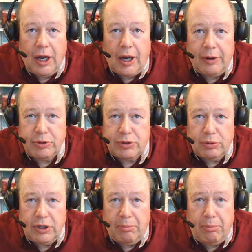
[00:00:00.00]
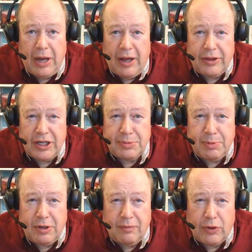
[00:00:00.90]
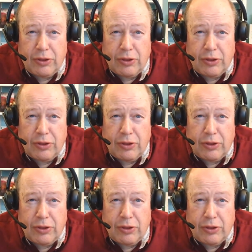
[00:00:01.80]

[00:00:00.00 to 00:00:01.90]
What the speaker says: I was doing the math. I spent over